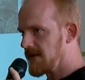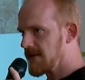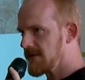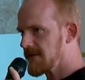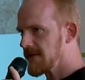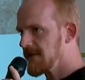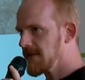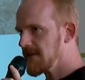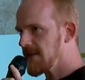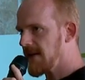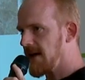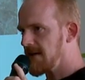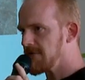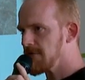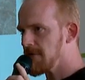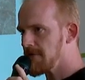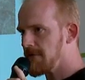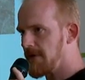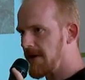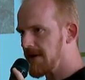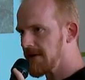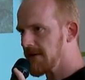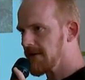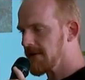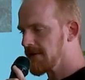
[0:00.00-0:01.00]
Till
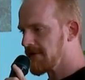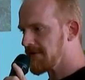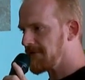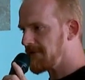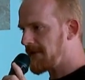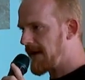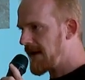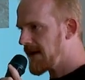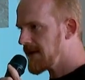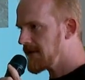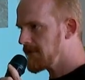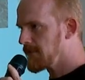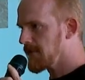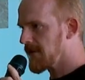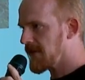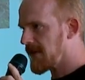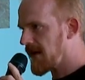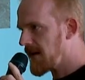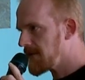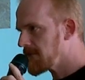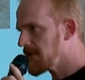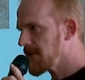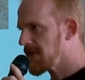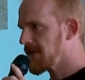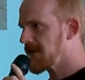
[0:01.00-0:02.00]
everyone is fine with
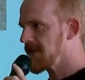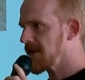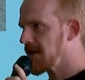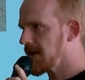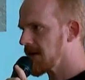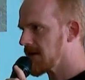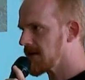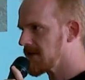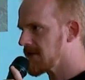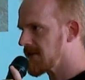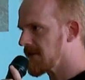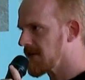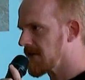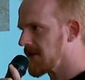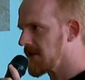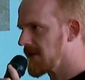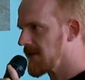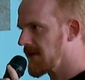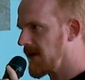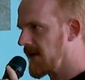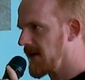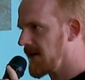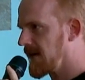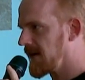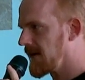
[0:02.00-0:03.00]
everything, till
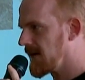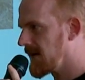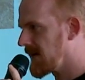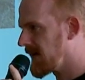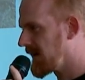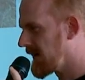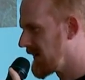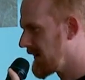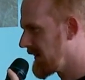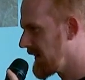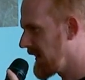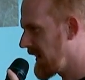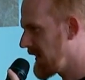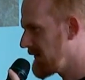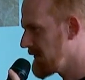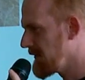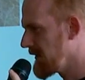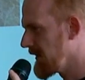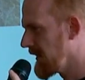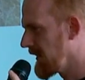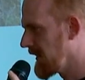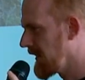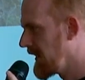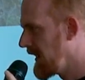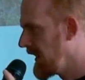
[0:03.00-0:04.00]

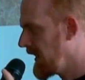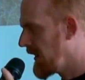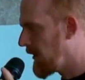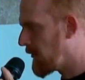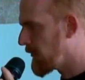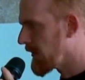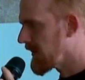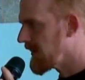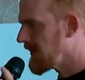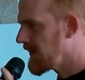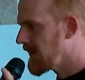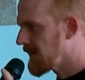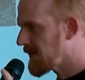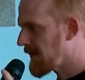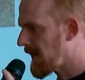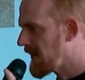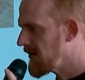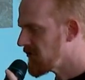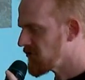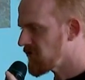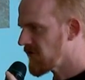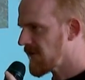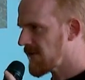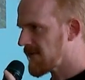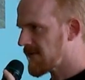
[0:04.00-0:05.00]
every
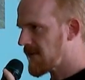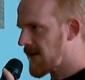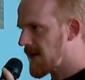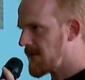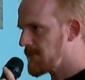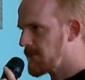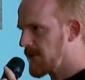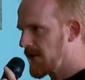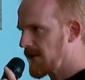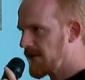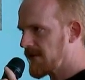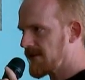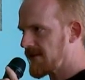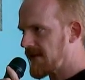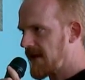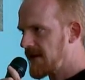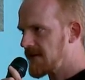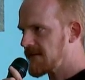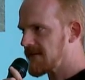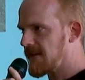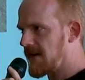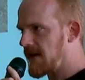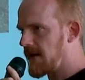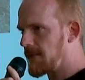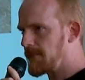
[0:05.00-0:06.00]
organization step is
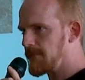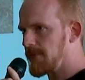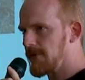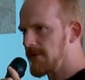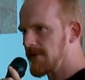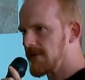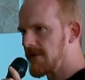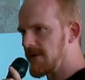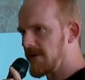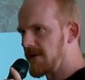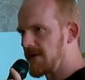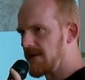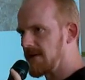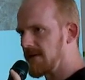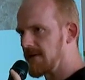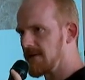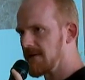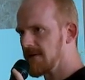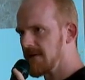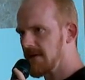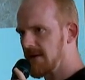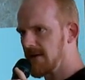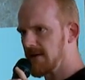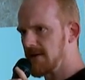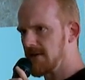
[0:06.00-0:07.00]
set up
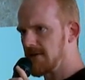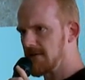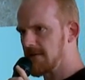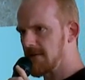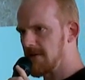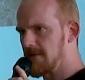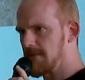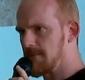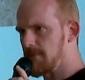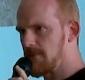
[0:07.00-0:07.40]
and